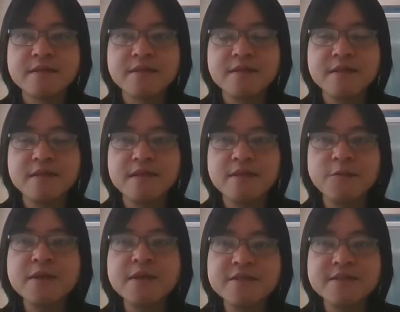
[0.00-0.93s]
well,
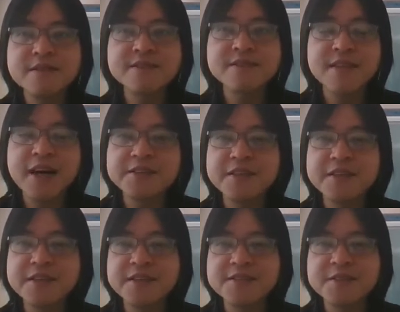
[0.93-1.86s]
this is 100 years
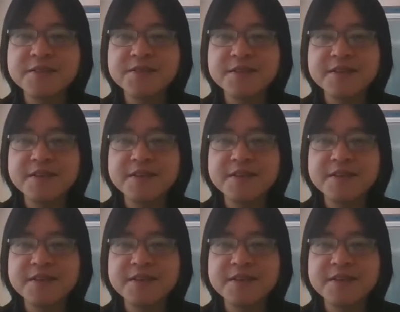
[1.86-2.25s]
ago, I think.